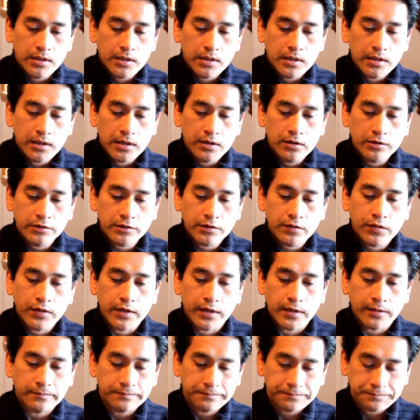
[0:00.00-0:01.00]
here's the
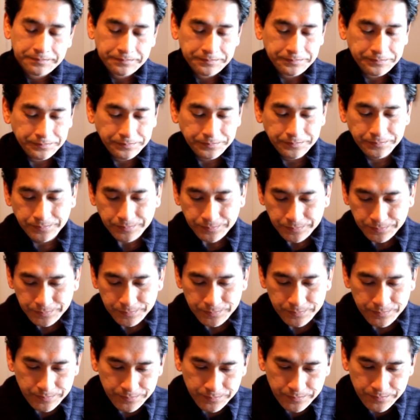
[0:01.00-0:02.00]
thing.
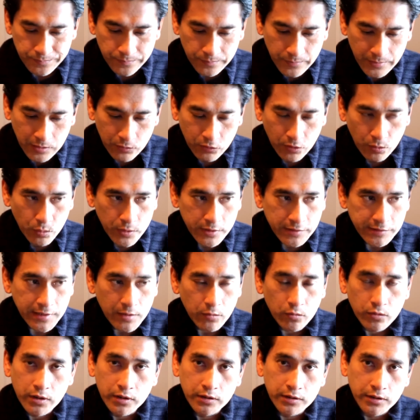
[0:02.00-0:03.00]
When we say
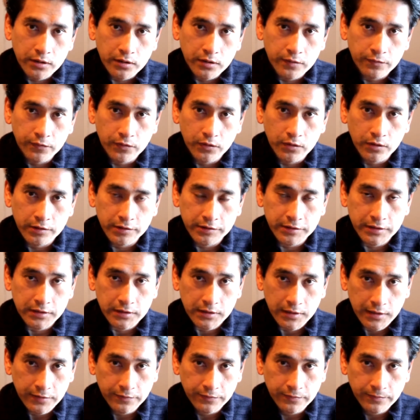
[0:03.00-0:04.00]
we're only going to focus
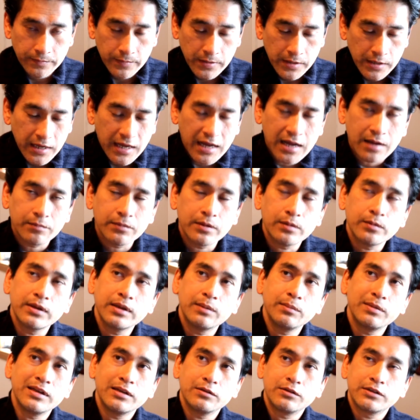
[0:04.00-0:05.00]
on love,
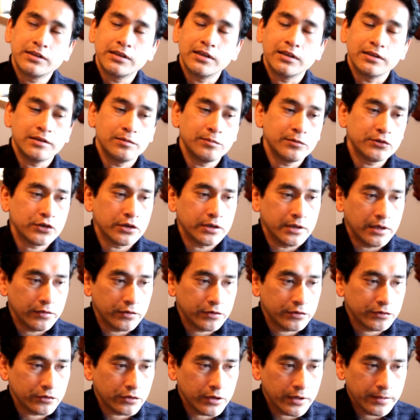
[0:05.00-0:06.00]
let me share
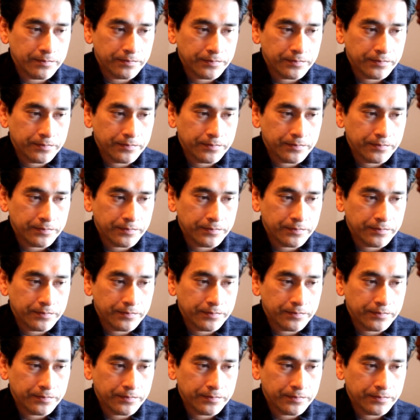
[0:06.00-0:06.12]
another story.